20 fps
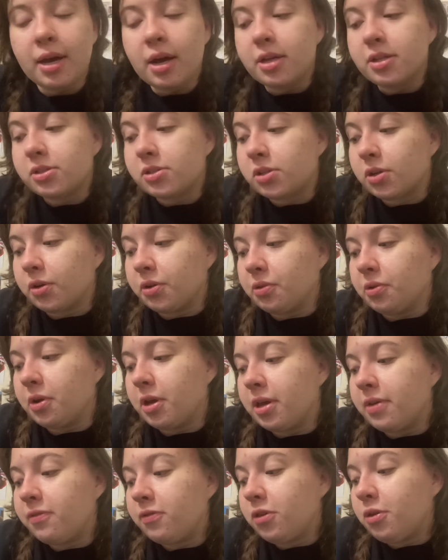So
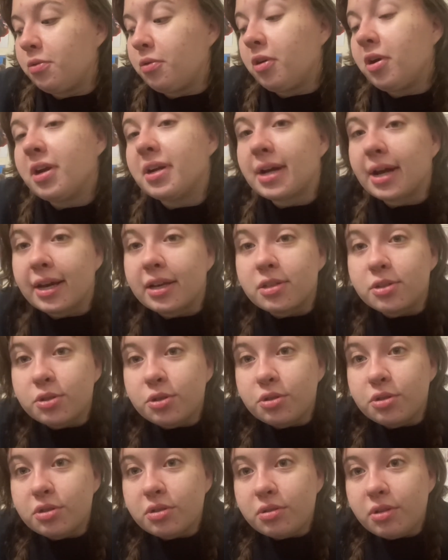if you are in high
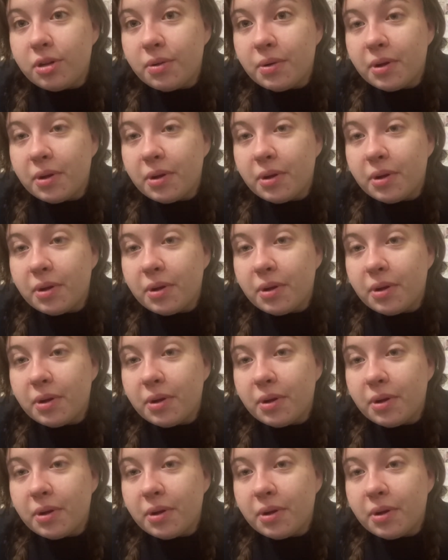school